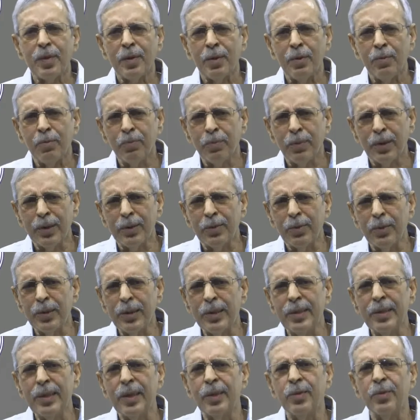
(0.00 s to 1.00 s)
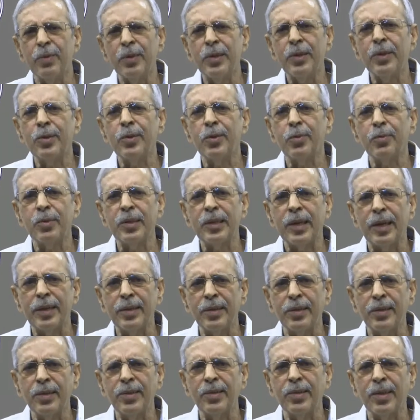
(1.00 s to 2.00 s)
But with the advent of the
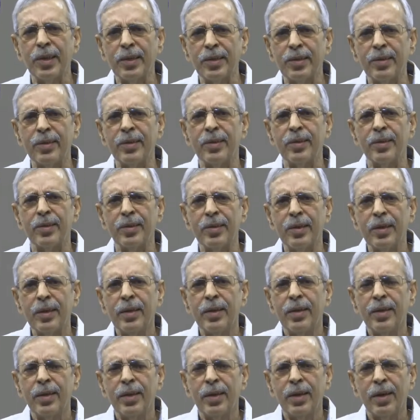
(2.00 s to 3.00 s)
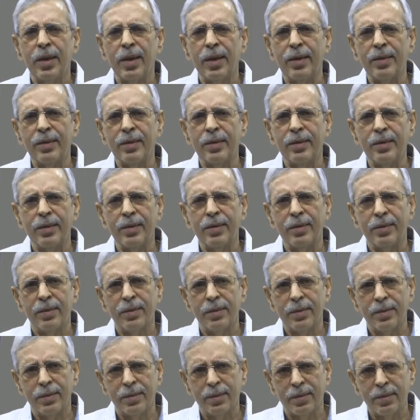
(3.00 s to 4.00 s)
IT sector and
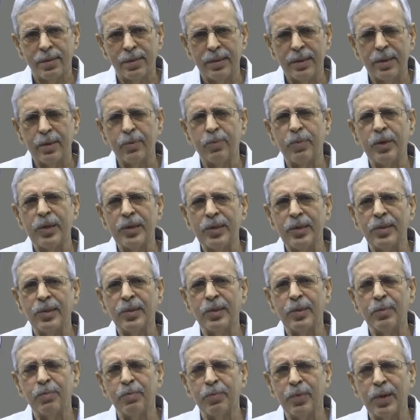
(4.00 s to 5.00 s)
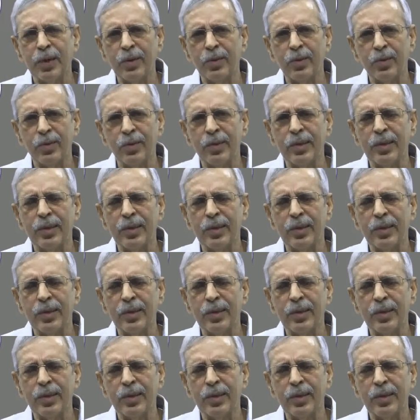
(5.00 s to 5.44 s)
thereby its impact on the